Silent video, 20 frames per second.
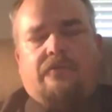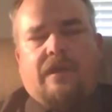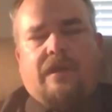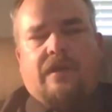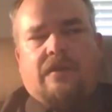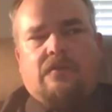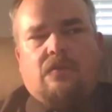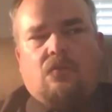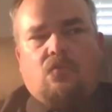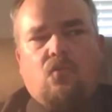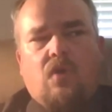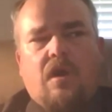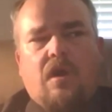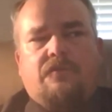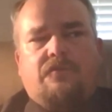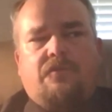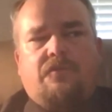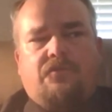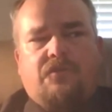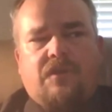that
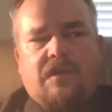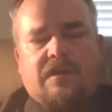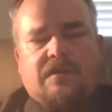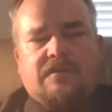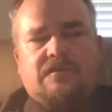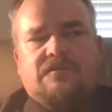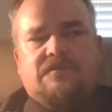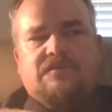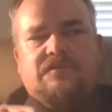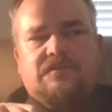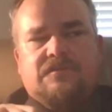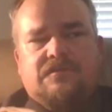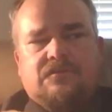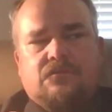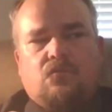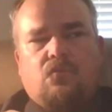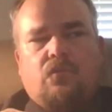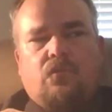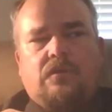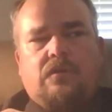one of the things
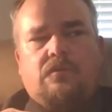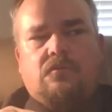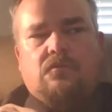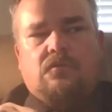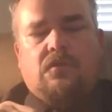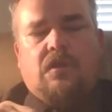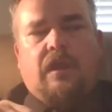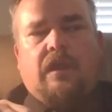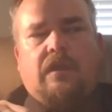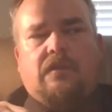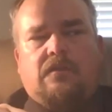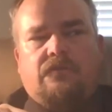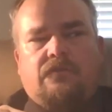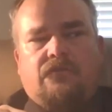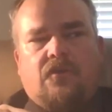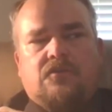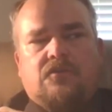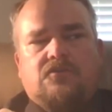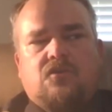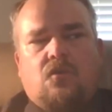when you're looking at
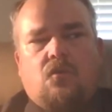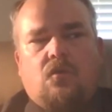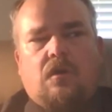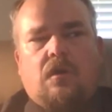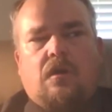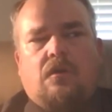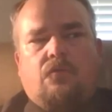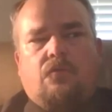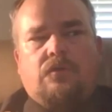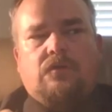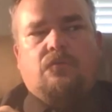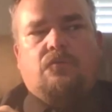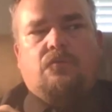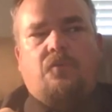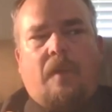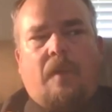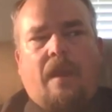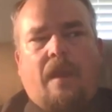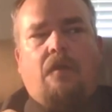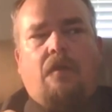Devar Torah, when you're
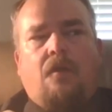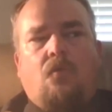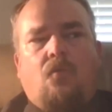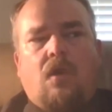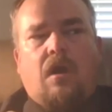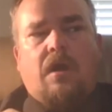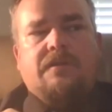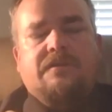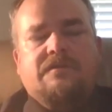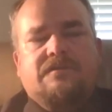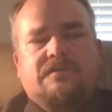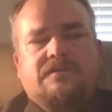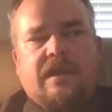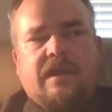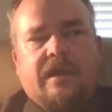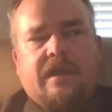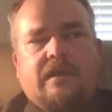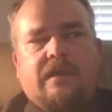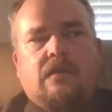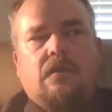preparing one, is
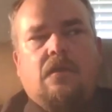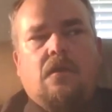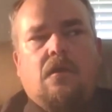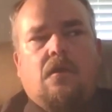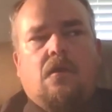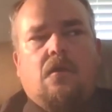saying,